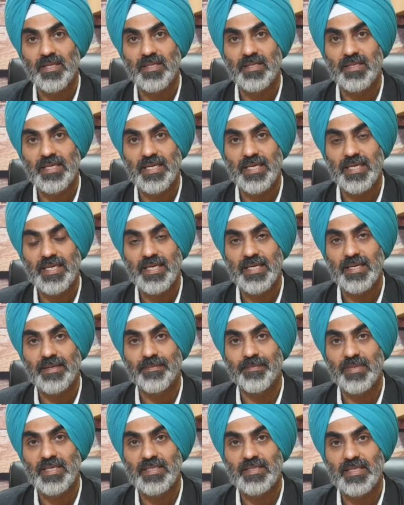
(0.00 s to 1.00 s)
They
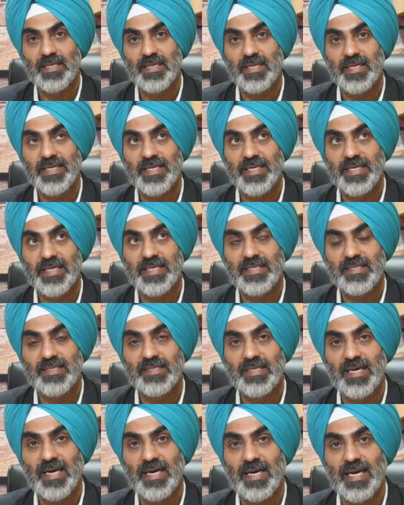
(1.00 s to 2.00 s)
basically decrease
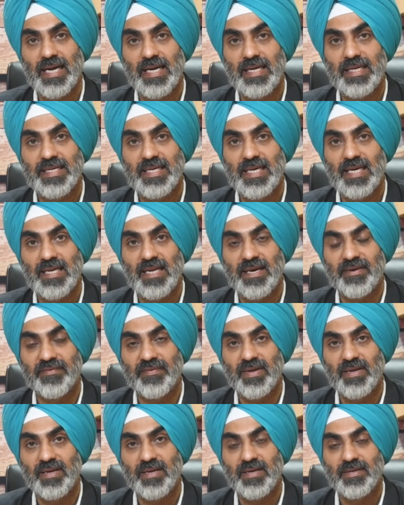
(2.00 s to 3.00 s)
the LDL
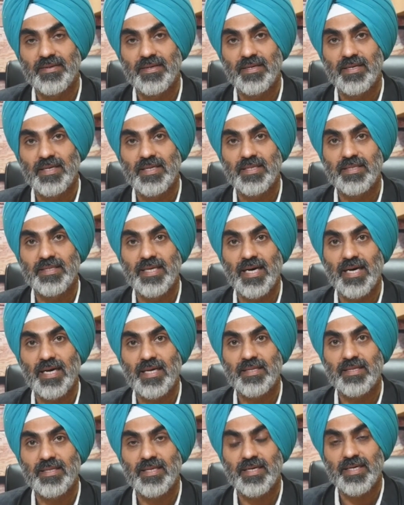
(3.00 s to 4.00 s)
level.
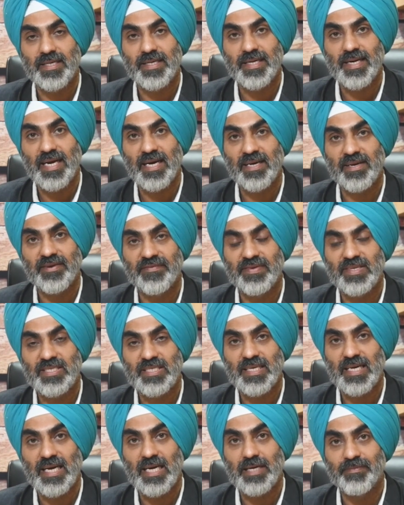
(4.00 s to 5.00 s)
The third drug
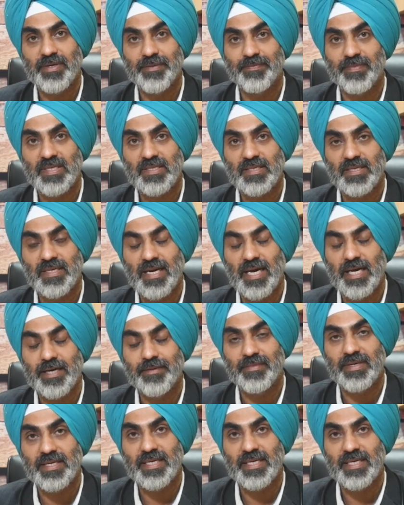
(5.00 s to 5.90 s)
which can be prescribed